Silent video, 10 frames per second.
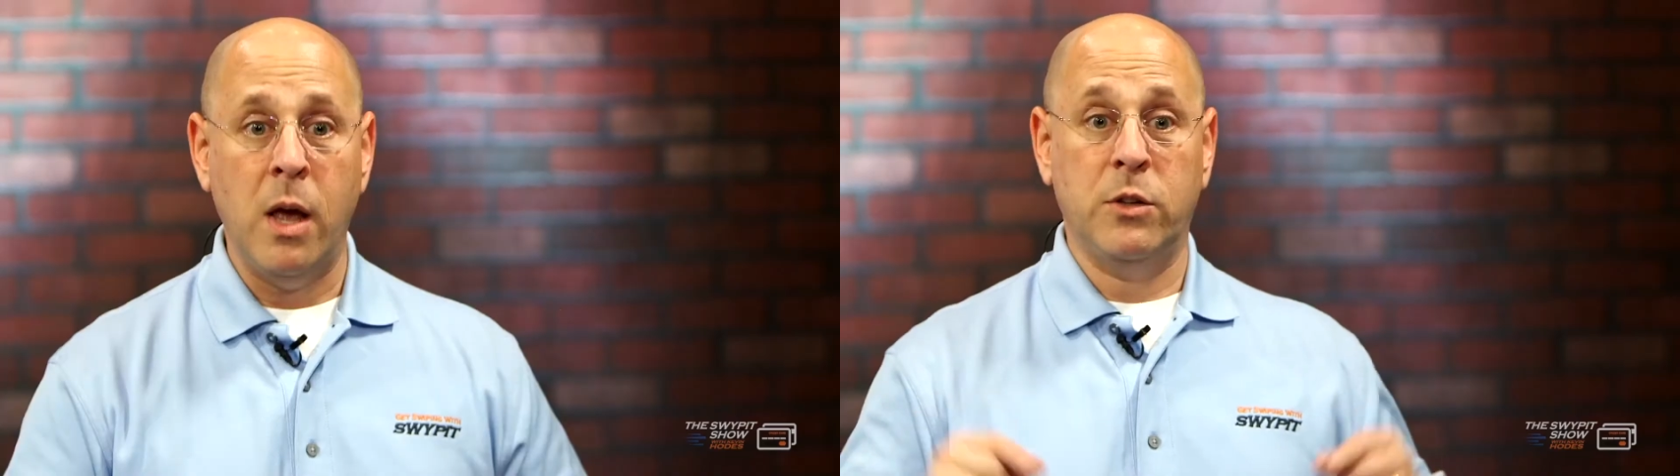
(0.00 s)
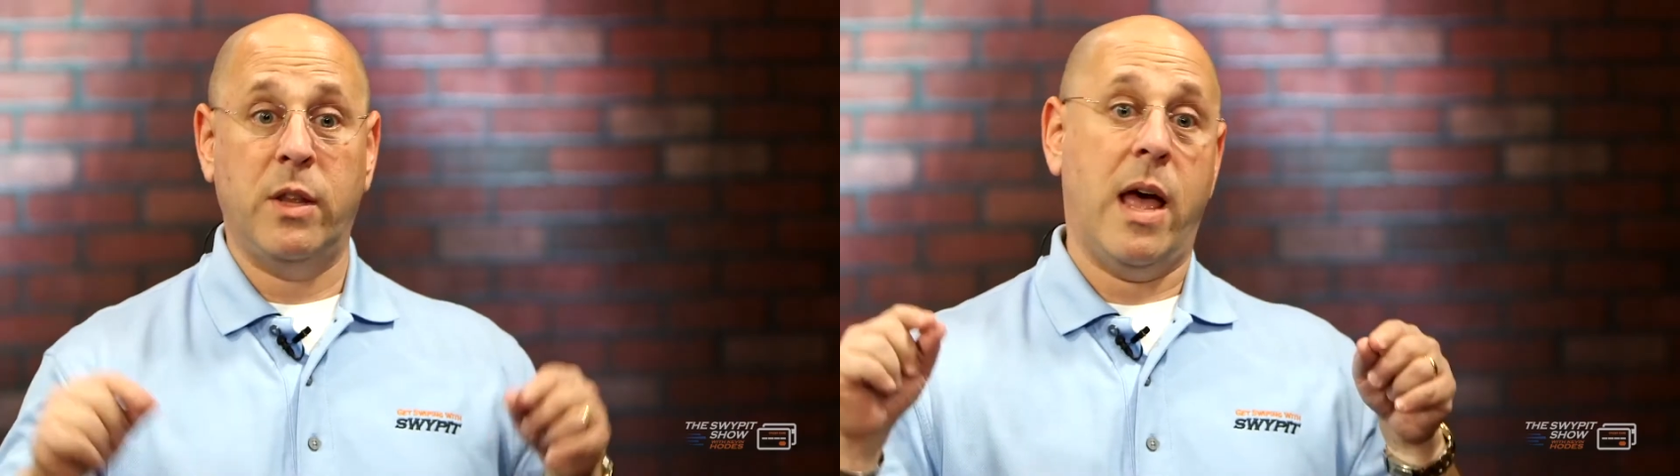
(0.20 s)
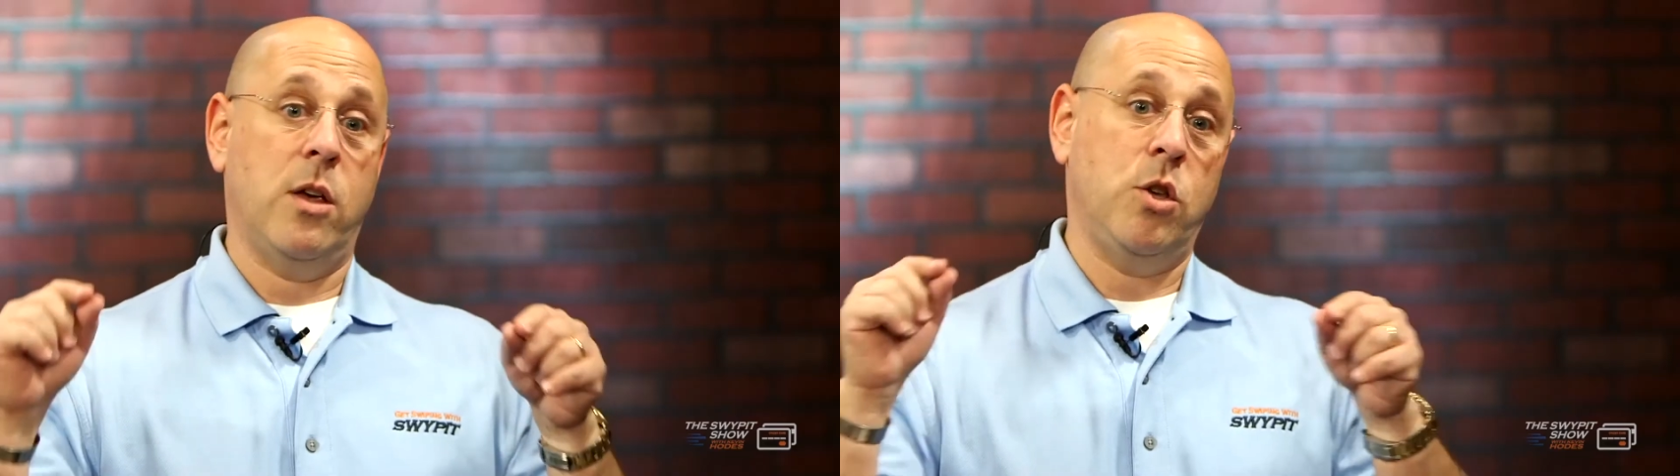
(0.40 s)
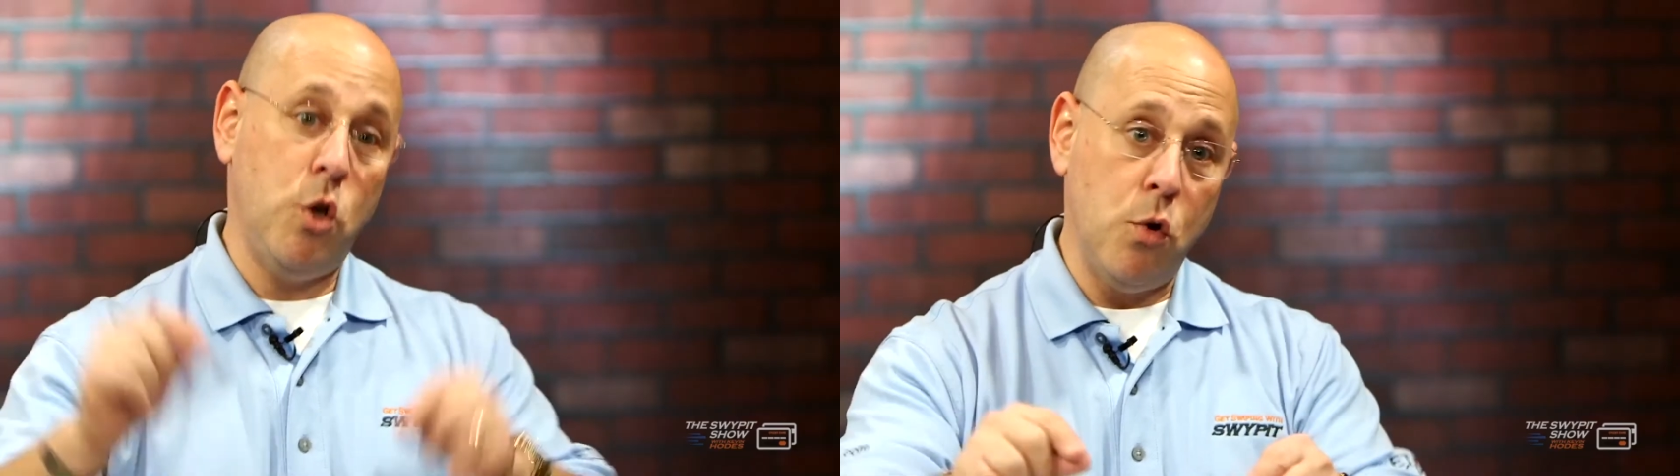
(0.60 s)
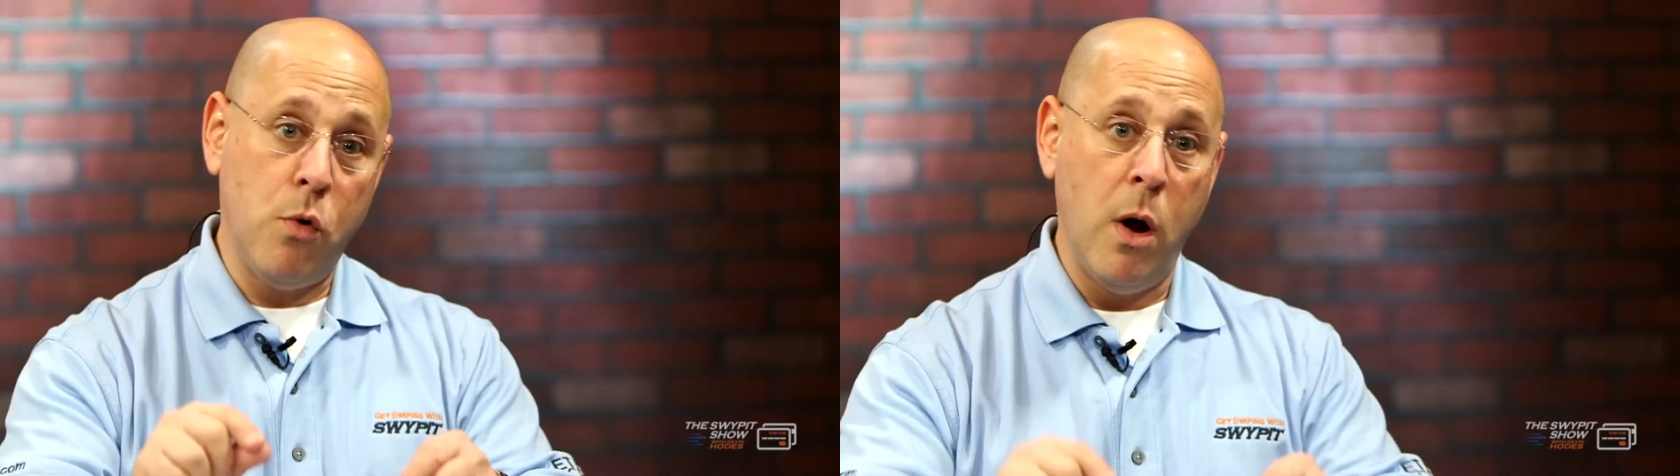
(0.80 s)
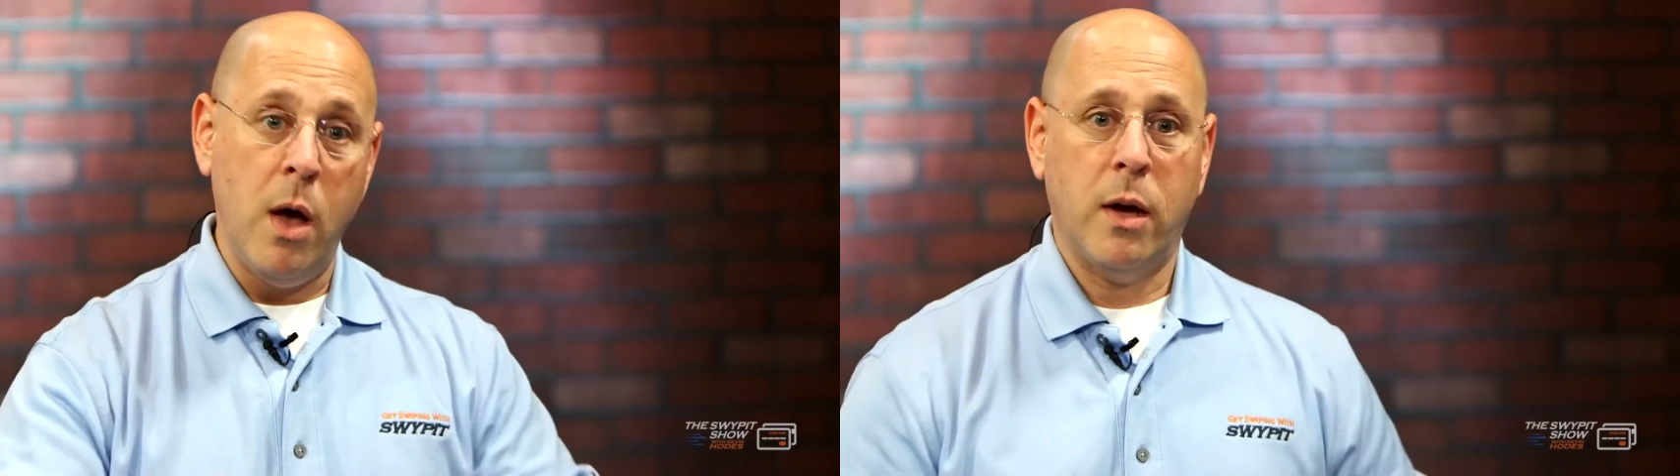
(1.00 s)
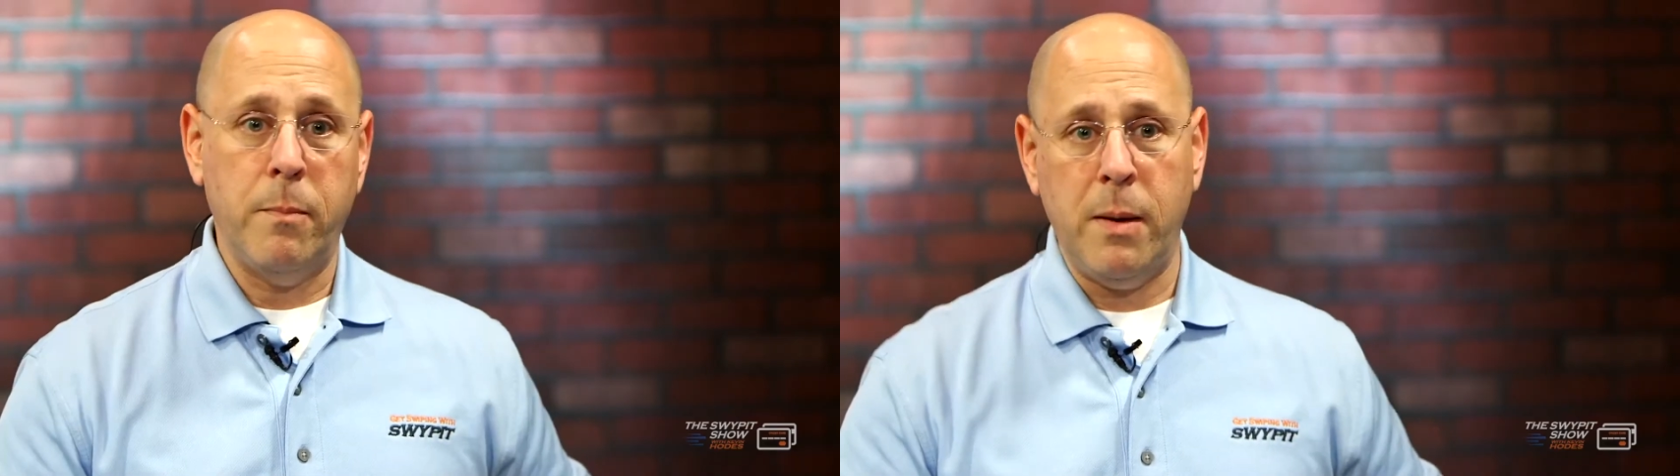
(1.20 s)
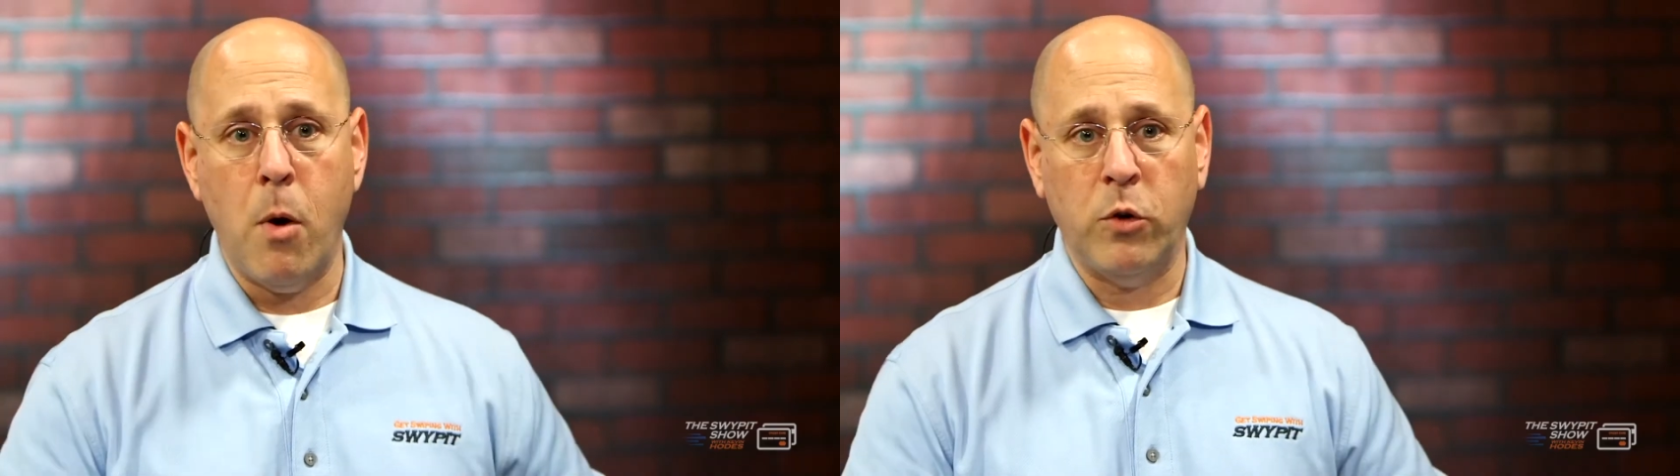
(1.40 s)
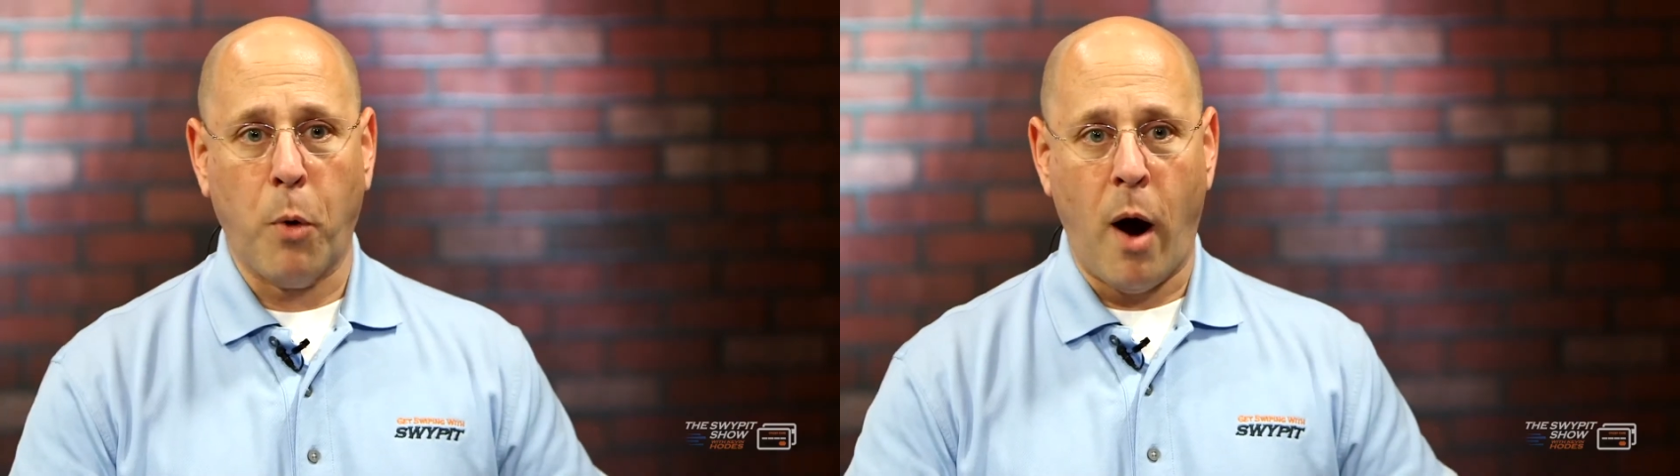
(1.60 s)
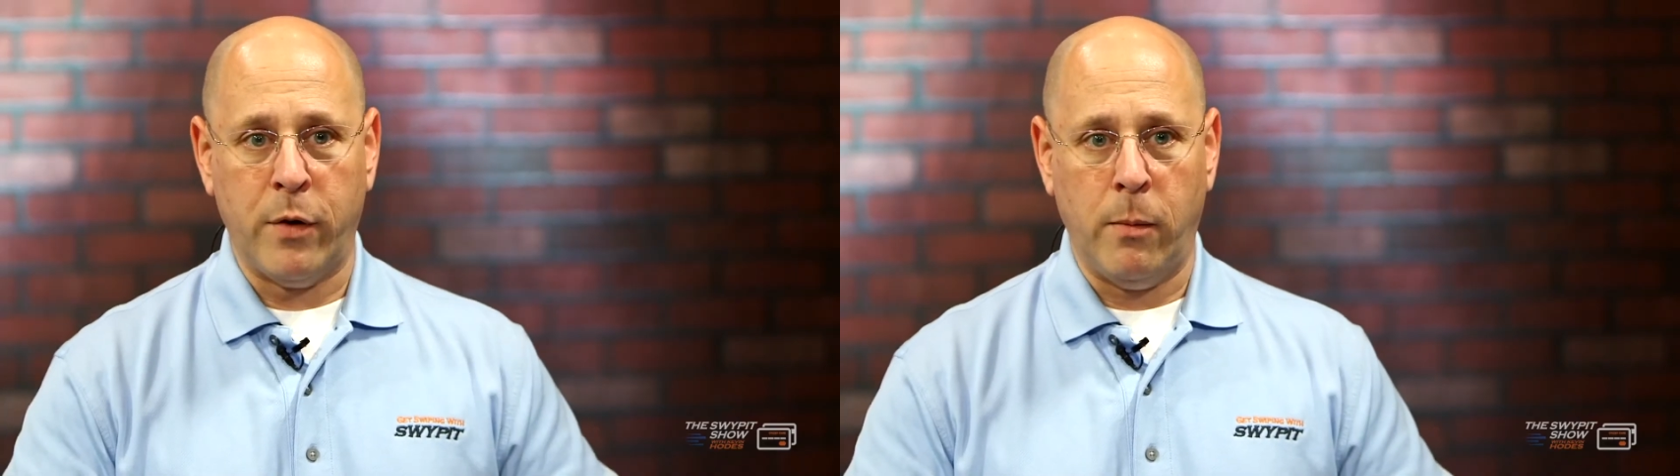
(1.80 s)
so that you can be most
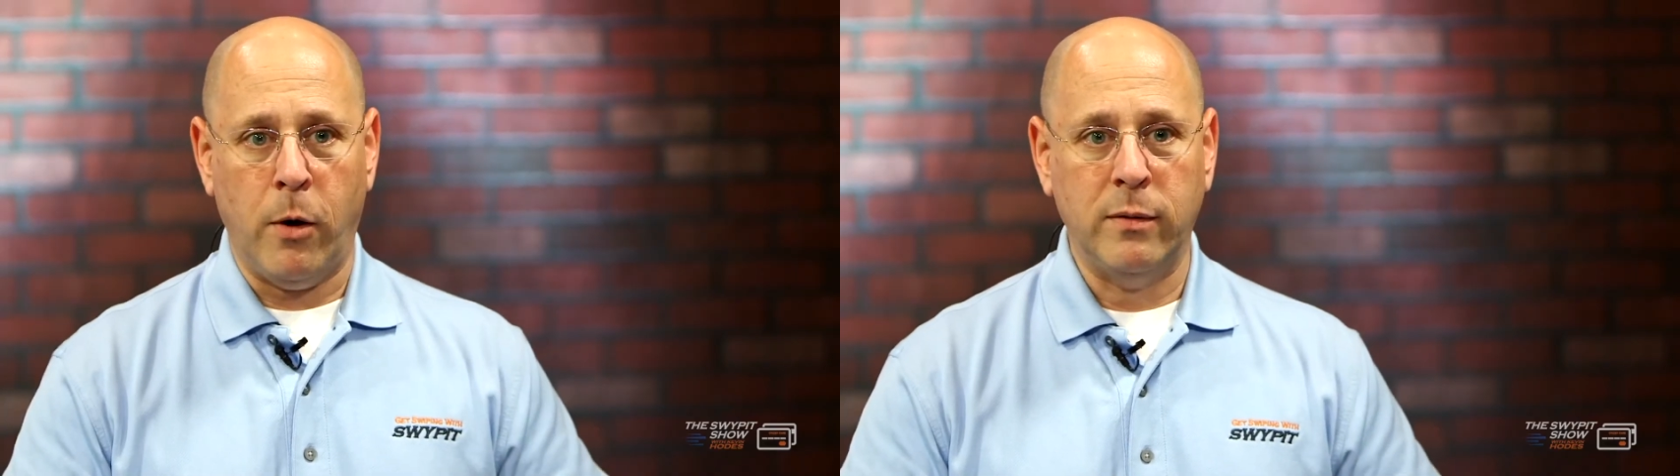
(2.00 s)
profitable?